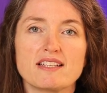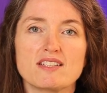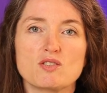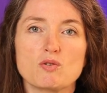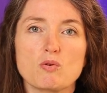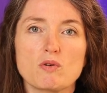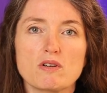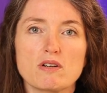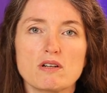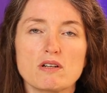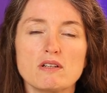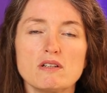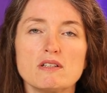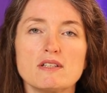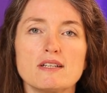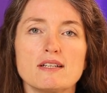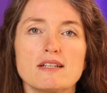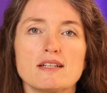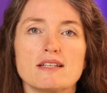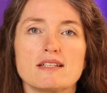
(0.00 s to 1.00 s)
disorder
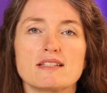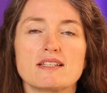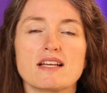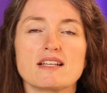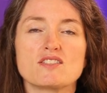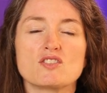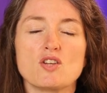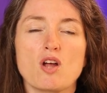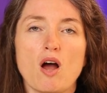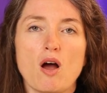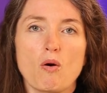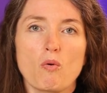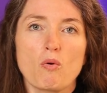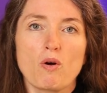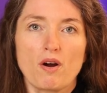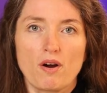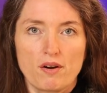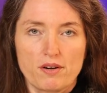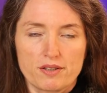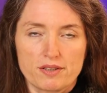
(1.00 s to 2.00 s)
does not
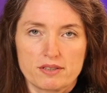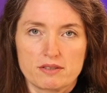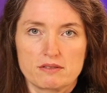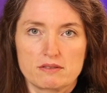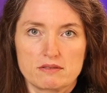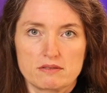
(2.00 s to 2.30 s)
work.